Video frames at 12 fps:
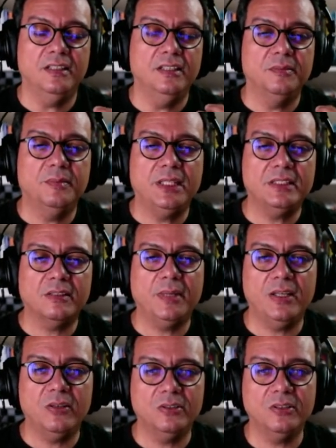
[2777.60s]
based on
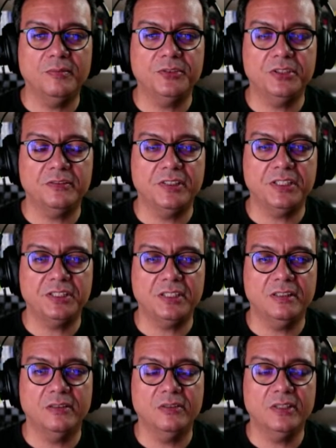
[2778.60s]
my own
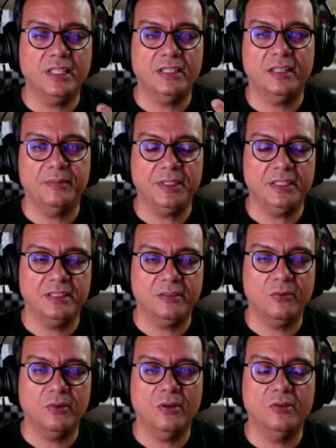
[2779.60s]
observation, I
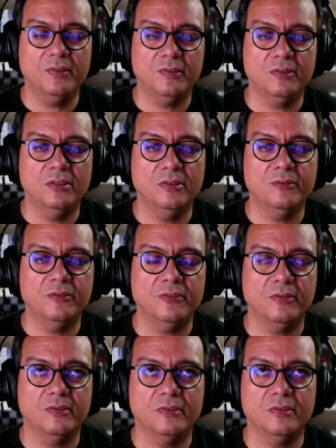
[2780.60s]
mean, going
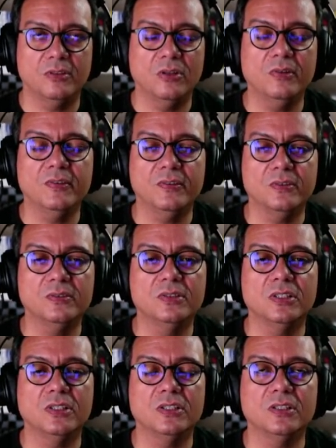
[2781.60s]
through
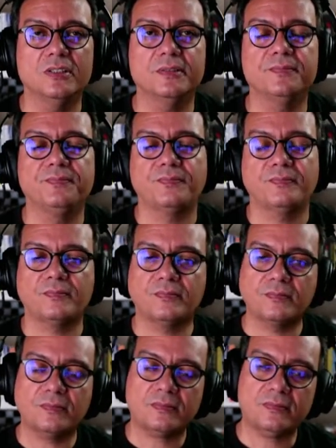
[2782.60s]
her
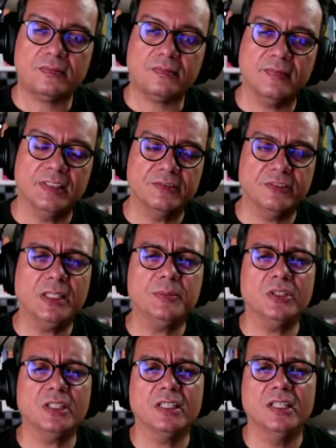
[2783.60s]

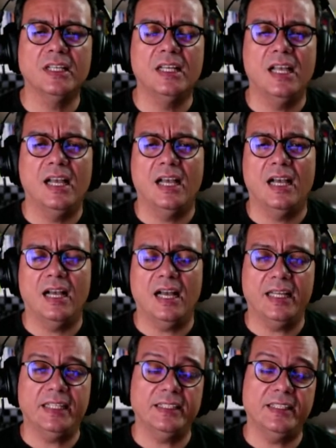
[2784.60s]
framework, I
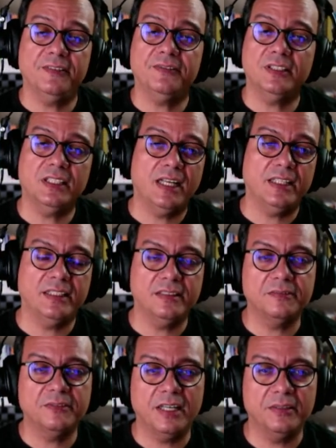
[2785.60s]
can definitely
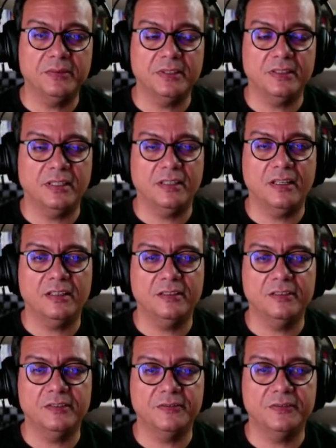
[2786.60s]
identify with a lot
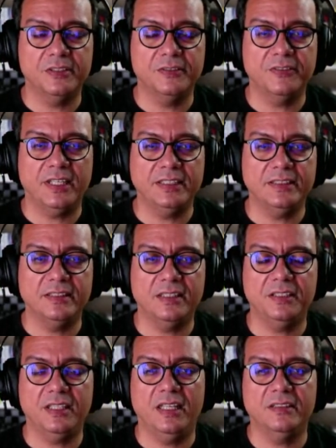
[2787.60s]
of the findings that
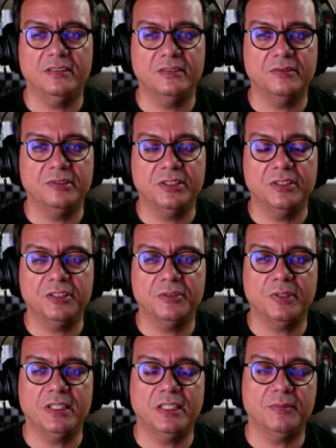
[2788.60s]
she has on her research
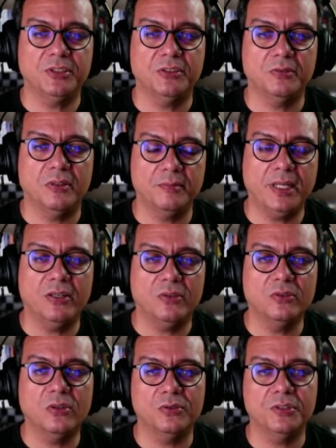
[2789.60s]
when it comes to my own
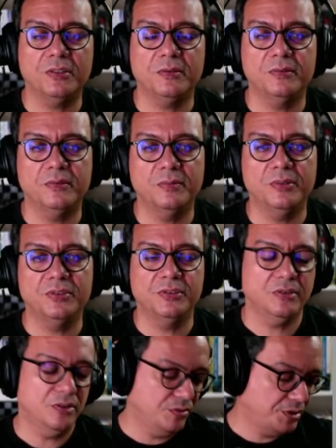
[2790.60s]
culture, the Brazil
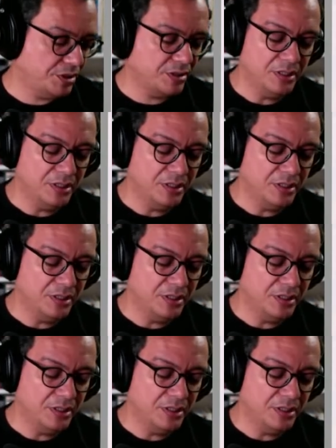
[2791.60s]
culture.